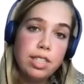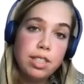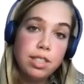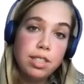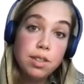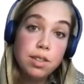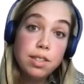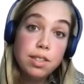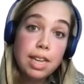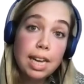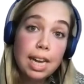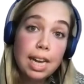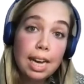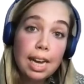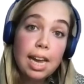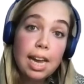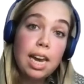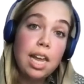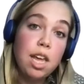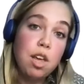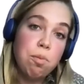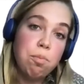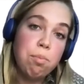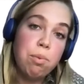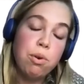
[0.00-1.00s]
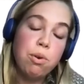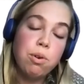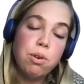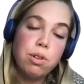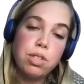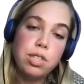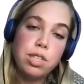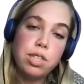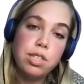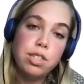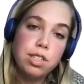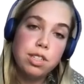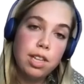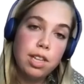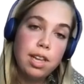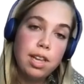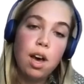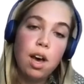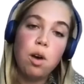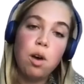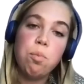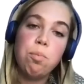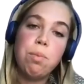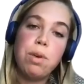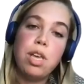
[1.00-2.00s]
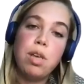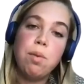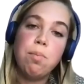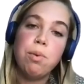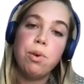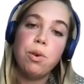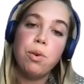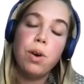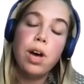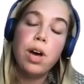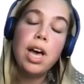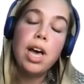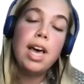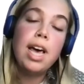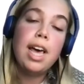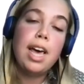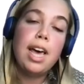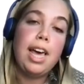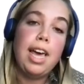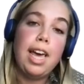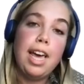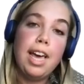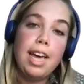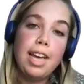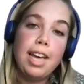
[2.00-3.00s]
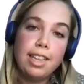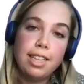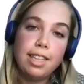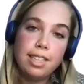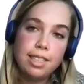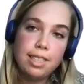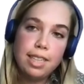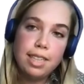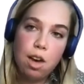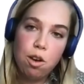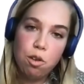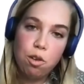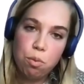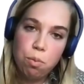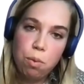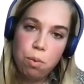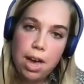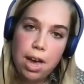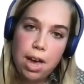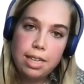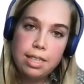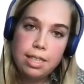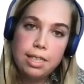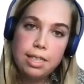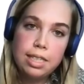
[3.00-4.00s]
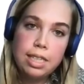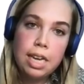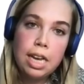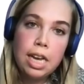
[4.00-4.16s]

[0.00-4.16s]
So it's clearly important to the young people here in the Southwest.